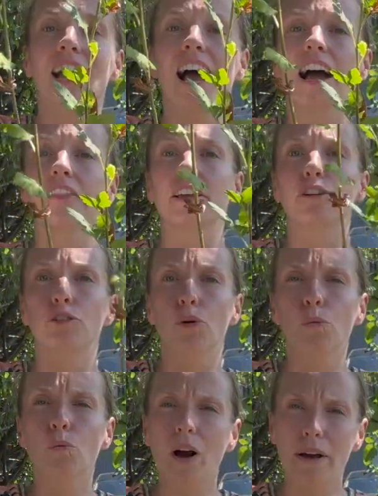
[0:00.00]
and they grow
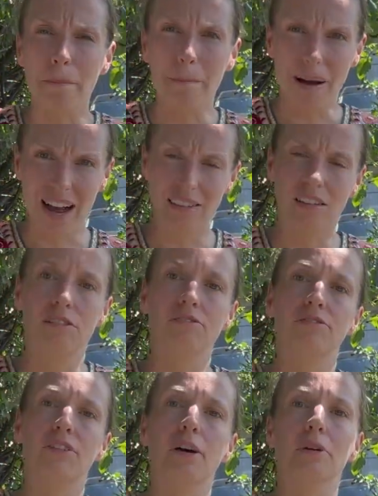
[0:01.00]
one massive
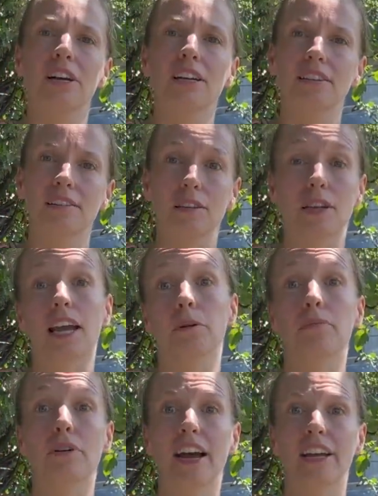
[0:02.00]
flower, and it's the kind of
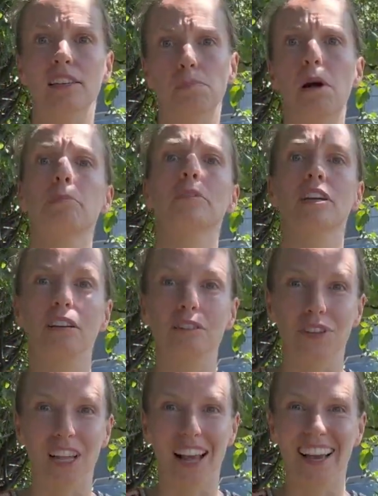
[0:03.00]
prize pumpkin, if
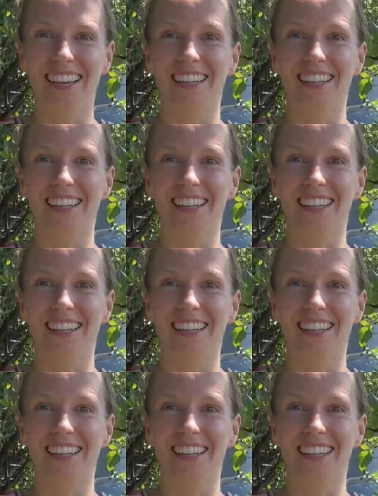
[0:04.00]
you like,